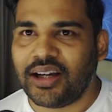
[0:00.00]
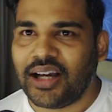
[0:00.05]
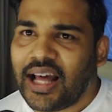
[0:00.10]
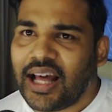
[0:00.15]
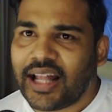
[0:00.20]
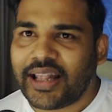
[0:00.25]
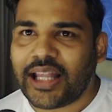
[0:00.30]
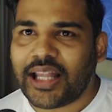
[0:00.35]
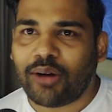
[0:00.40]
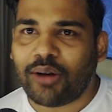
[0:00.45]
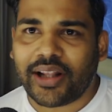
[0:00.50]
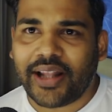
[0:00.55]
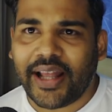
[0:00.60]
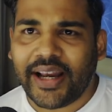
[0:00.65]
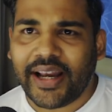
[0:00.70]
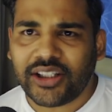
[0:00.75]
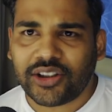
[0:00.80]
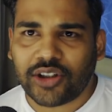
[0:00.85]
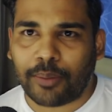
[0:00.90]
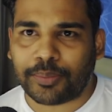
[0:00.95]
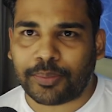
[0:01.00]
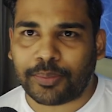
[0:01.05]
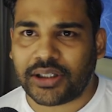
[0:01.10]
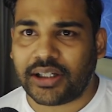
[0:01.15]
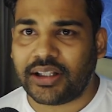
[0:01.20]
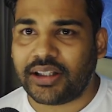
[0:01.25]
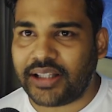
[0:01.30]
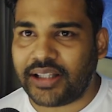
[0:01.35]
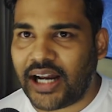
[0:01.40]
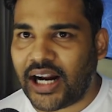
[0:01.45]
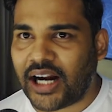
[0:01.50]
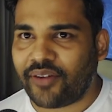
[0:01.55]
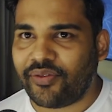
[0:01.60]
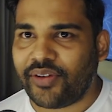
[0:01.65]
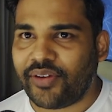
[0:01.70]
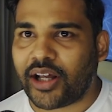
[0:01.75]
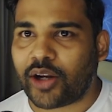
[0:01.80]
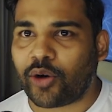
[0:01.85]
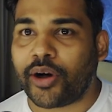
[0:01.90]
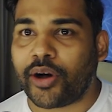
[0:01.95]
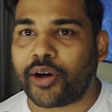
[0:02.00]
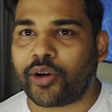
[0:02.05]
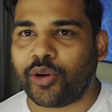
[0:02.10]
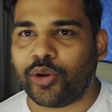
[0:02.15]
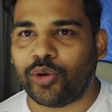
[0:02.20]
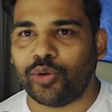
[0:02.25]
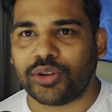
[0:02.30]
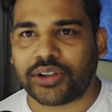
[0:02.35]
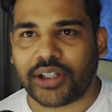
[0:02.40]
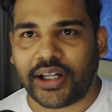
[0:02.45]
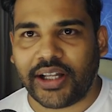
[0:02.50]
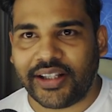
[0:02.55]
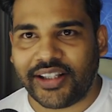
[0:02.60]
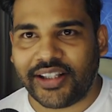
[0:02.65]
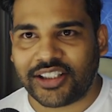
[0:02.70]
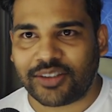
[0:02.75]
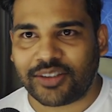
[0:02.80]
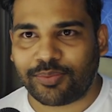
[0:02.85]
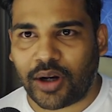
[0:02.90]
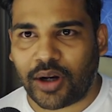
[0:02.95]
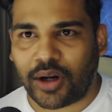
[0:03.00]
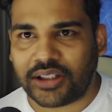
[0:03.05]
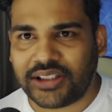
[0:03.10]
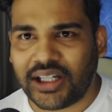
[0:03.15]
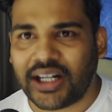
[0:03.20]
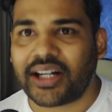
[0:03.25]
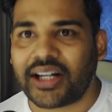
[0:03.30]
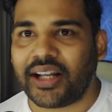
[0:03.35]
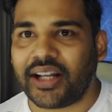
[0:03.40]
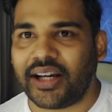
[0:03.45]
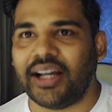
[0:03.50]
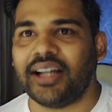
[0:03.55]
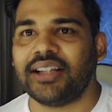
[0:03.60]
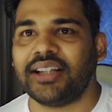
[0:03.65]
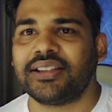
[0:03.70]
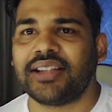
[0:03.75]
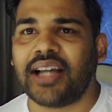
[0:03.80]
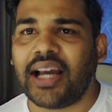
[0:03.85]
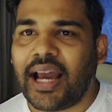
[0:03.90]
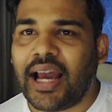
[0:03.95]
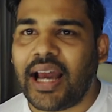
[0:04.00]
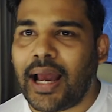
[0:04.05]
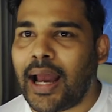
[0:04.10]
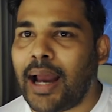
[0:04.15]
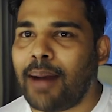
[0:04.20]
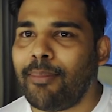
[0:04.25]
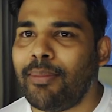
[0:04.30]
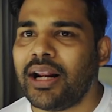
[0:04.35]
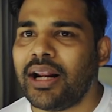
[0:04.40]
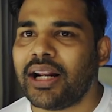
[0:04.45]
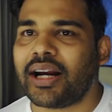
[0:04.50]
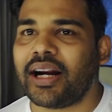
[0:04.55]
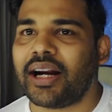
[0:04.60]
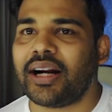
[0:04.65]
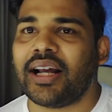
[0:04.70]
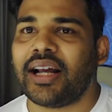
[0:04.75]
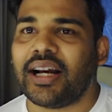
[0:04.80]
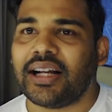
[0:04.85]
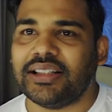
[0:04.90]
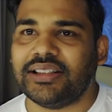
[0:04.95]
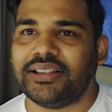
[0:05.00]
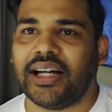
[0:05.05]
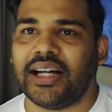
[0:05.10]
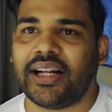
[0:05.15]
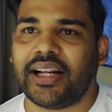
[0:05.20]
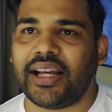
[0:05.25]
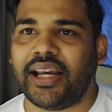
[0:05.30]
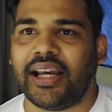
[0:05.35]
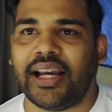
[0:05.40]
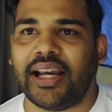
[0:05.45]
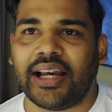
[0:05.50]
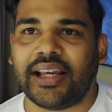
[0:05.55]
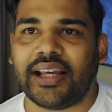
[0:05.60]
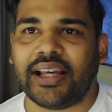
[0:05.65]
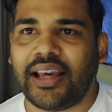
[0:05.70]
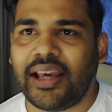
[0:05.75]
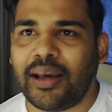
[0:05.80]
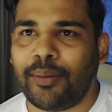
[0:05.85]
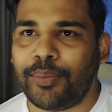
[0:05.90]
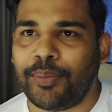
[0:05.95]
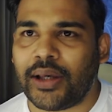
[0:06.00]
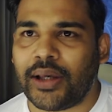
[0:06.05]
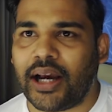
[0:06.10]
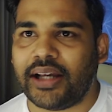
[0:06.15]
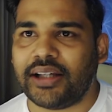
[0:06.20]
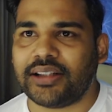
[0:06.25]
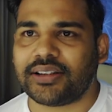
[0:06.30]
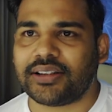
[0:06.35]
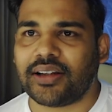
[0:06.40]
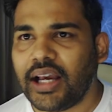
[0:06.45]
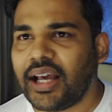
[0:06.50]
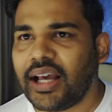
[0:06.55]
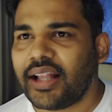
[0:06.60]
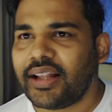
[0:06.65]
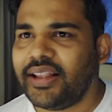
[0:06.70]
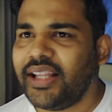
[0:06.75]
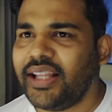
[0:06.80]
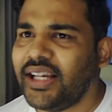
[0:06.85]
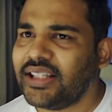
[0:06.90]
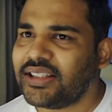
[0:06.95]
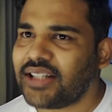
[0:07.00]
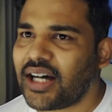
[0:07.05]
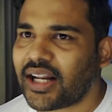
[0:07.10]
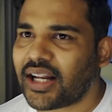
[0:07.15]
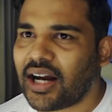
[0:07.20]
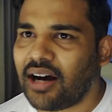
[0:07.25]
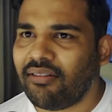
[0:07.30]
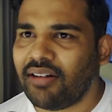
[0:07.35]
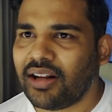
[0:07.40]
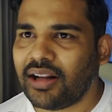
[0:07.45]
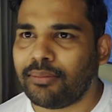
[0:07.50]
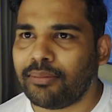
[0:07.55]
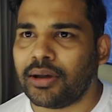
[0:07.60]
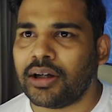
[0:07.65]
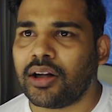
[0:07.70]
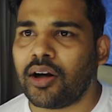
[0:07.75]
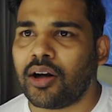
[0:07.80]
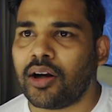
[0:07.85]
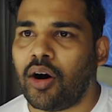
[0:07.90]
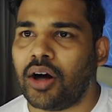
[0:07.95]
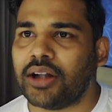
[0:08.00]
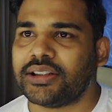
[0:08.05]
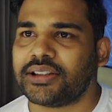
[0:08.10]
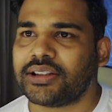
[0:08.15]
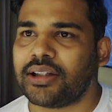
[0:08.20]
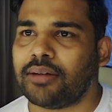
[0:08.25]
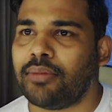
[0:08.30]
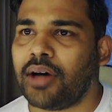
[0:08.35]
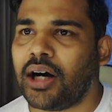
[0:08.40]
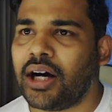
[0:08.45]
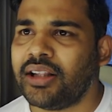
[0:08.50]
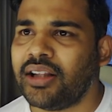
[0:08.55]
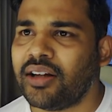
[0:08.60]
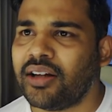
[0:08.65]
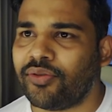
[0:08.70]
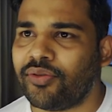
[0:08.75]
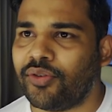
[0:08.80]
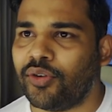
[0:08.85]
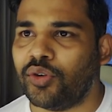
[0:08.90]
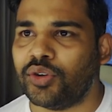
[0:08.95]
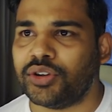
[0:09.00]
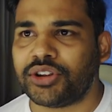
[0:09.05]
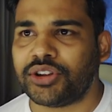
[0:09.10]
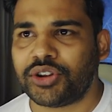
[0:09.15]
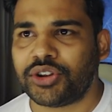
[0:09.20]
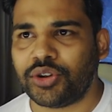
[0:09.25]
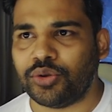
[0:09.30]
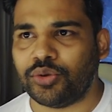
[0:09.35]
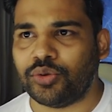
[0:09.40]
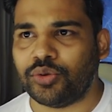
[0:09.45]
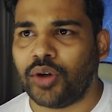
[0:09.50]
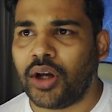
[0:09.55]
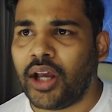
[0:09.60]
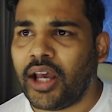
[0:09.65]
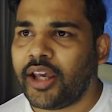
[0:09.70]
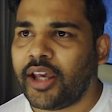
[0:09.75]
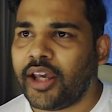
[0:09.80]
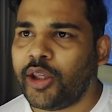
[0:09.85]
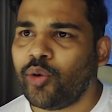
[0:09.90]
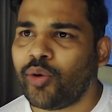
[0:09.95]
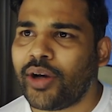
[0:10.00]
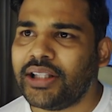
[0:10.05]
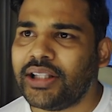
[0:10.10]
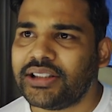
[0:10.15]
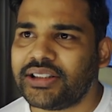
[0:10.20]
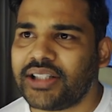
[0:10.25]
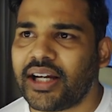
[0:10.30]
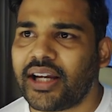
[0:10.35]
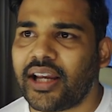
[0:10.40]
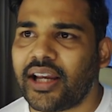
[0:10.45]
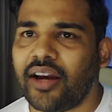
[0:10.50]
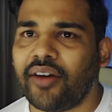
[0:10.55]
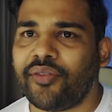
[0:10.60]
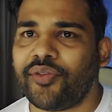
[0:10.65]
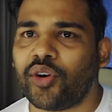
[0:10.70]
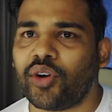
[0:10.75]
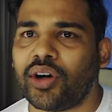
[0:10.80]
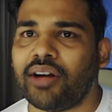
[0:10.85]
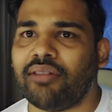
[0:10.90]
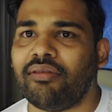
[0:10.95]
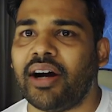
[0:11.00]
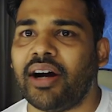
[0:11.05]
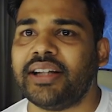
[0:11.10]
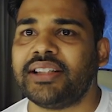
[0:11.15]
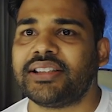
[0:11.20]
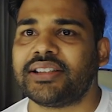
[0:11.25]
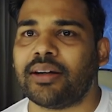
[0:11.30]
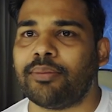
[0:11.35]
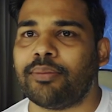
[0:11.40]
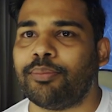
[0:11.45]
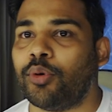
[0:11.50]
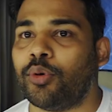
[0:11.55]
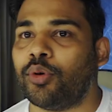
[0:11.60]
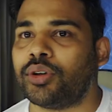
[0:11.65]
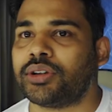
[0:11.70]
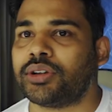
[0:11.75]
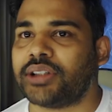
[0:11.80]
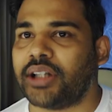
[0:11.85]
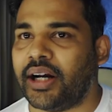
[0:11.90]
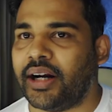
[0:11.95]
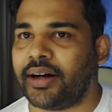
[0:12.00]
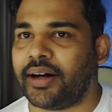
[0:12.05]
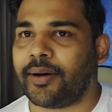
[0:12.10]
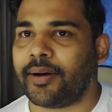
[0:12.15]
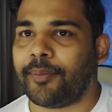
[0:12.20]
Now the next option that we are going to use in this project is M L Kit Gen A I A P Is. These are available on some other phones too. You can check if your device supports it.